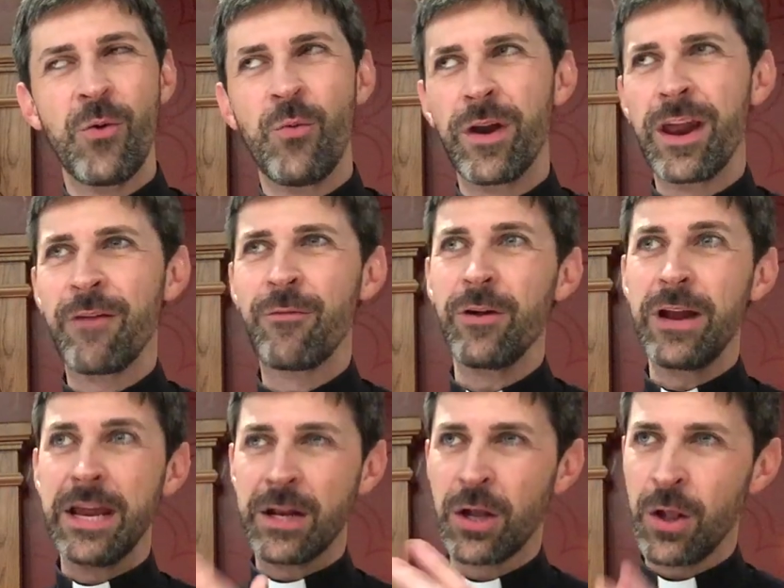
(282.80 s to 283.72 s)
Whatever
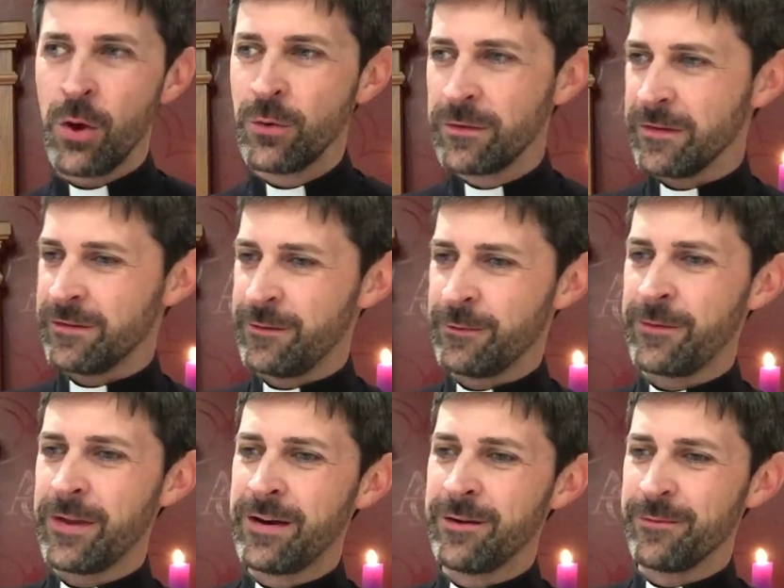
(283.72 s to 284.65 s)
it closes
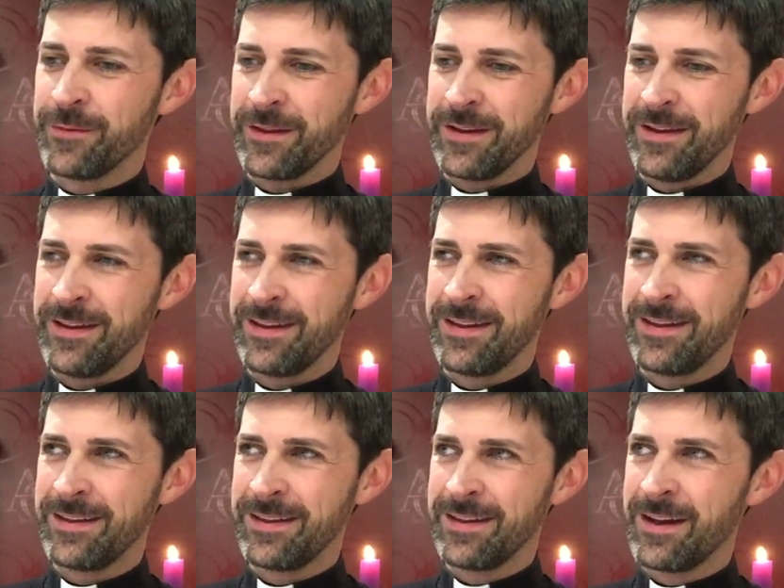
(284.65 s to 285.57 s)
definitively,
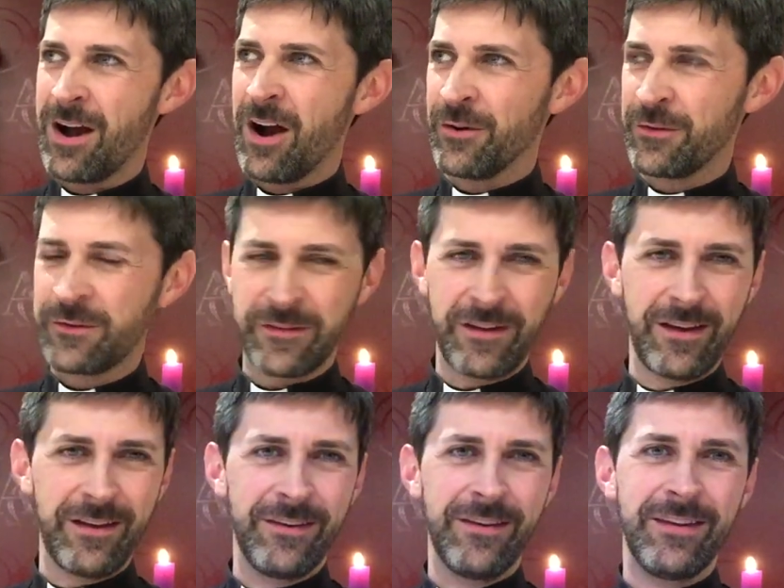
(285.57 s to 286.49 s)
our
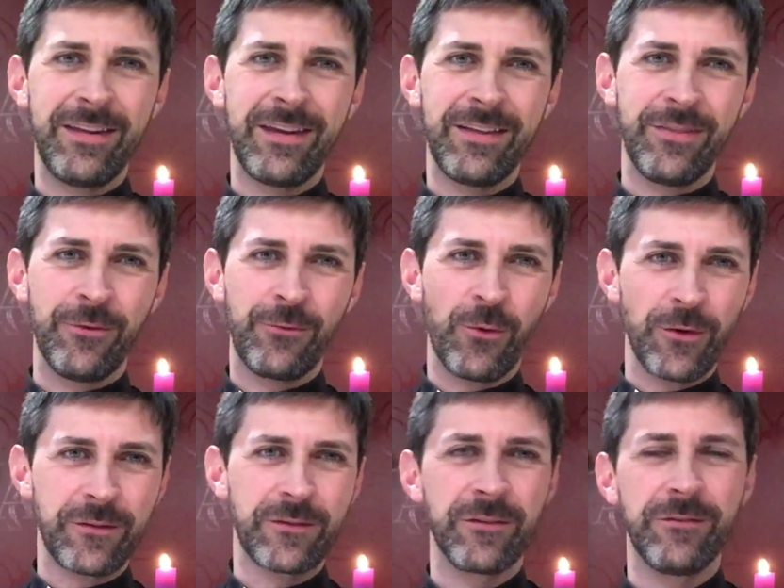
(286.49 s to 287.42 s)
sin, the
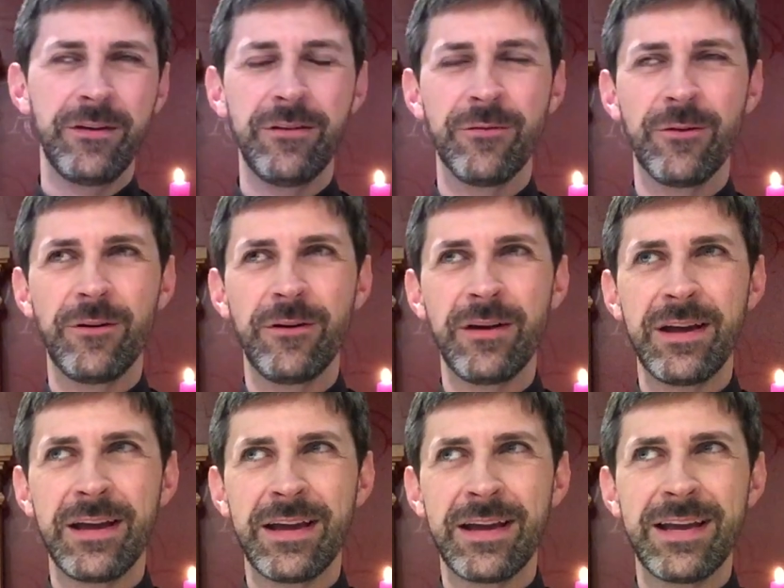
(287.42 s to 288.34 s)
forces of evil,
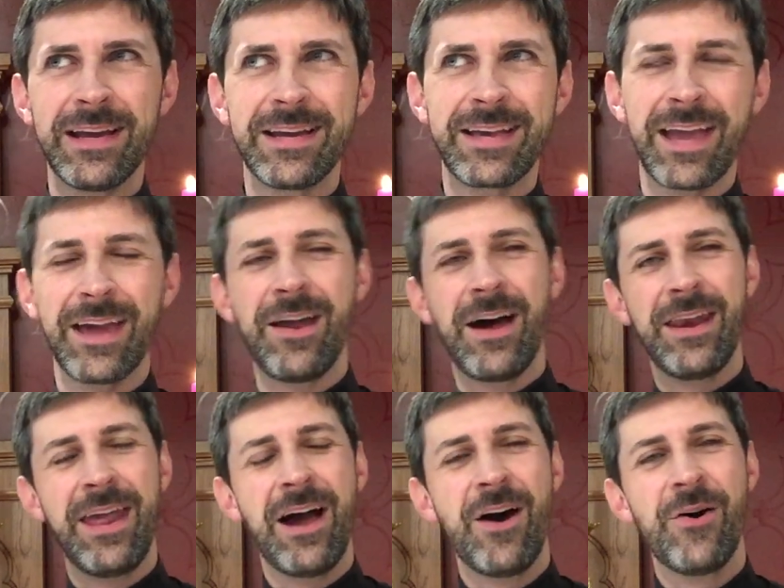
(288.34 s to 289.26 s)

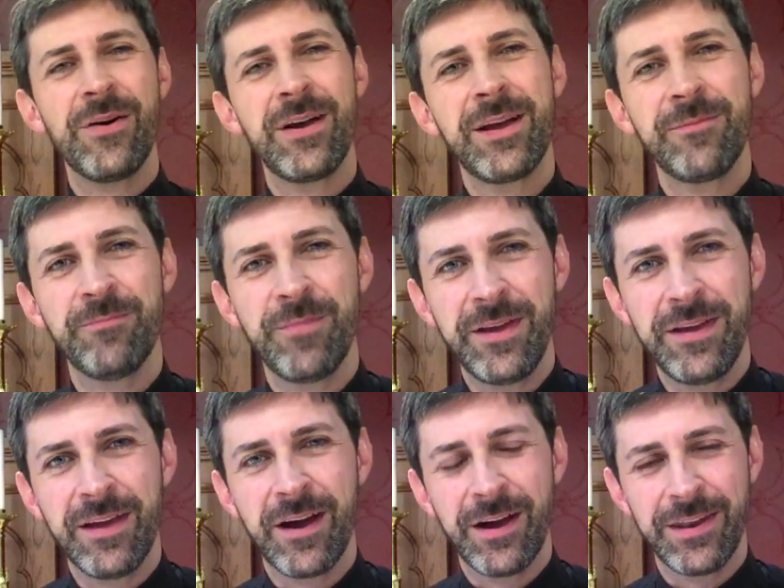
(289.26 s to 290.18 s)
cannot now
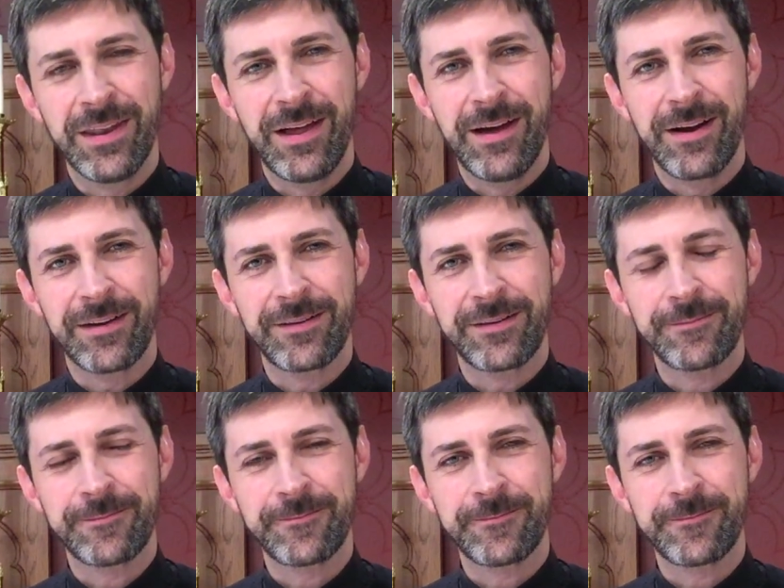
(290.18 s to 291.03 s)
be unlocked.